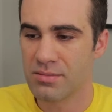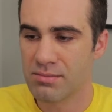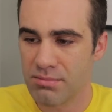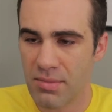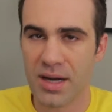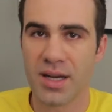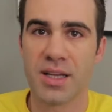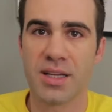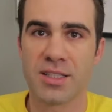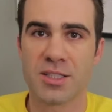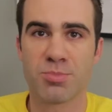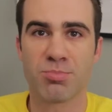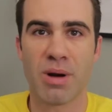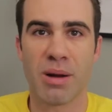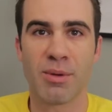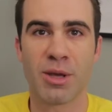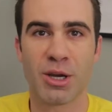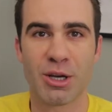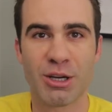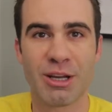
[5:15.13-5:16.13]
money, it's
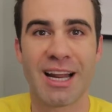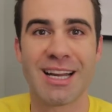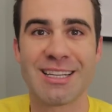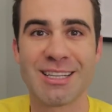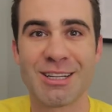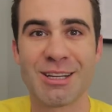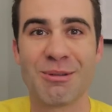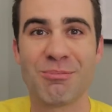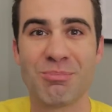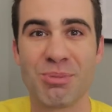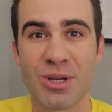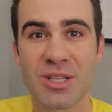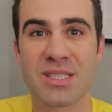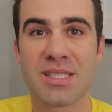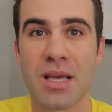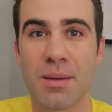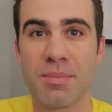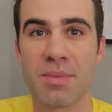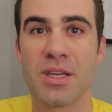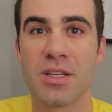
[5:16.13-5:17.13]
probably a good idea to put
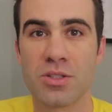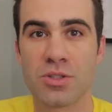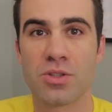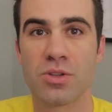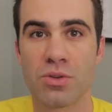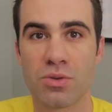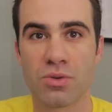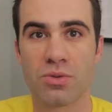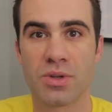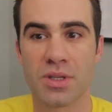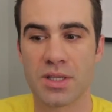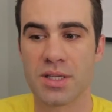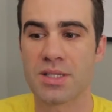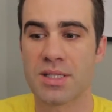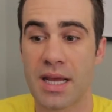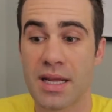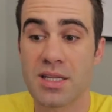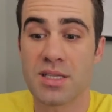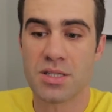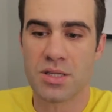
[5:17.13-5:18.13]
some into real
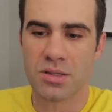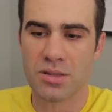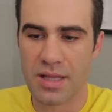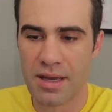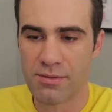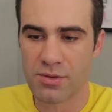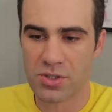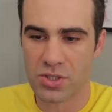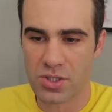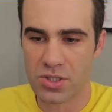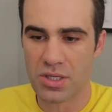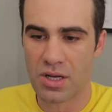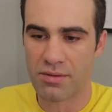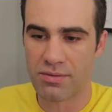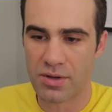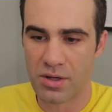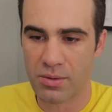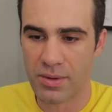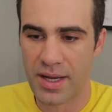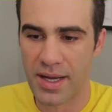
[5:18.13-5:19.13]
estate and still leverage
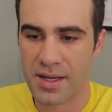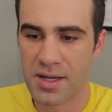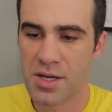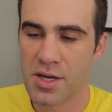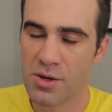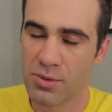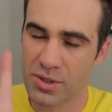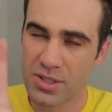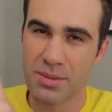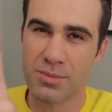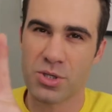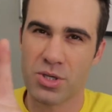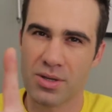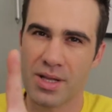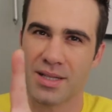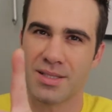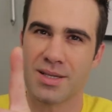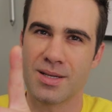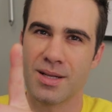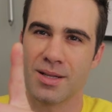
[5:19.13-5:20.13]
yourself in a way, which I'm sure
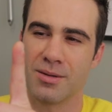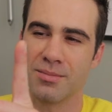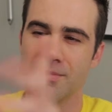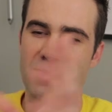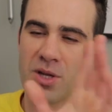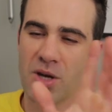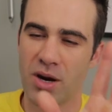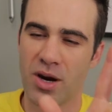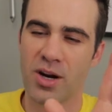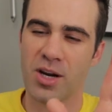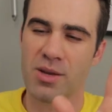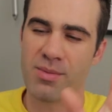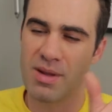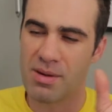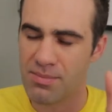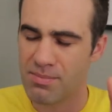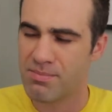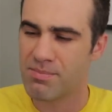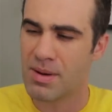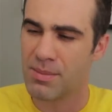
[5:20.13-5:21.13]
that's another
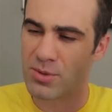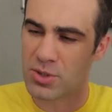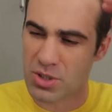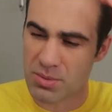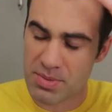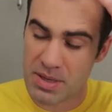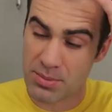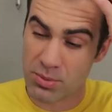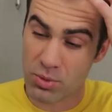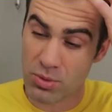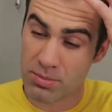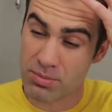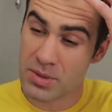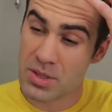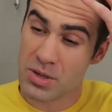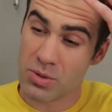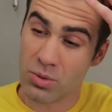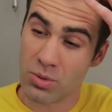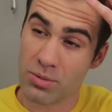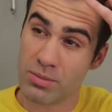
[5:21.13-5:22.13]
argument. I'm sure people
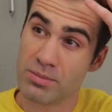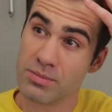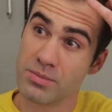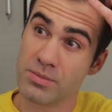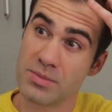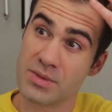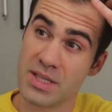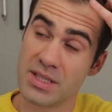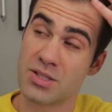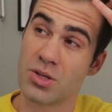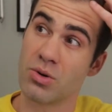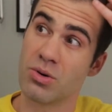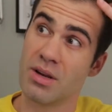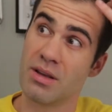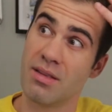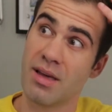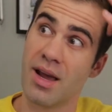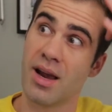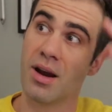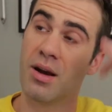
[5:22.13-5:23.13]
will
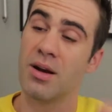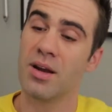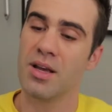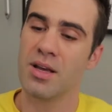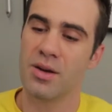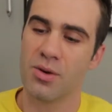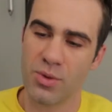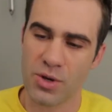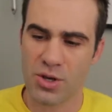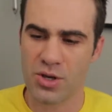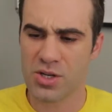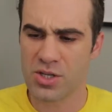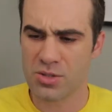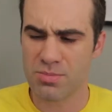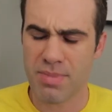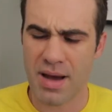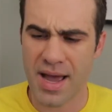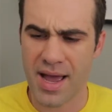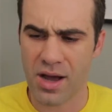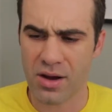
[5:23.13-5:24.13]
disagree there, where you could
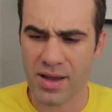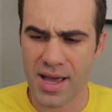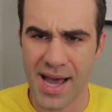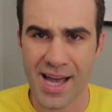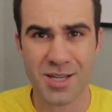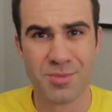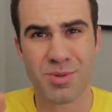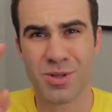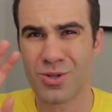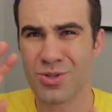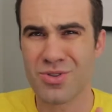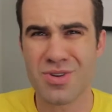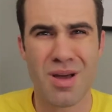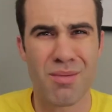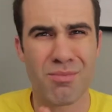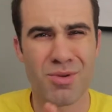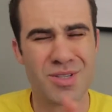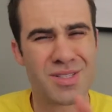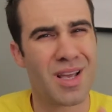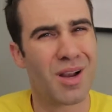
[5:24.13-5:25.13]
just buy out cash, but there's
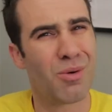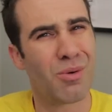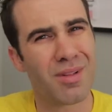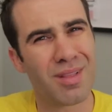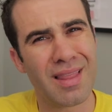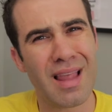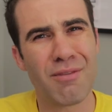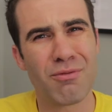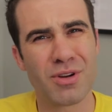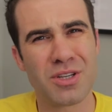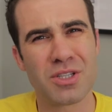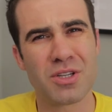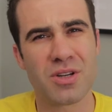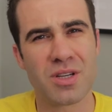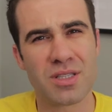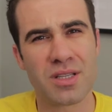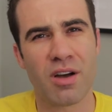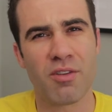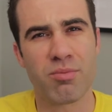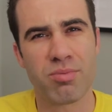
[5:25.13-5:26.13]
numbers there where leveraging
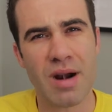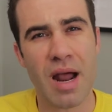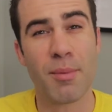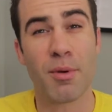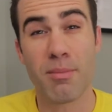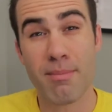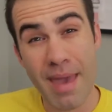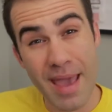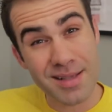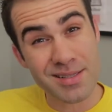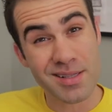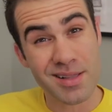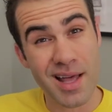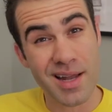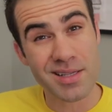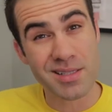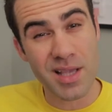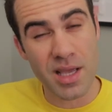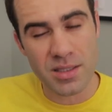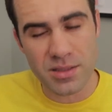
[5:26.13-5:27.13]
yourself probably makes a
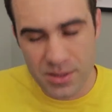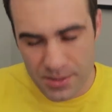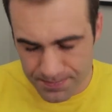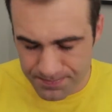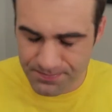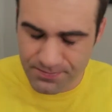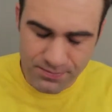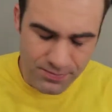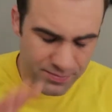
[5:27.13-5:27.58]
lot of sense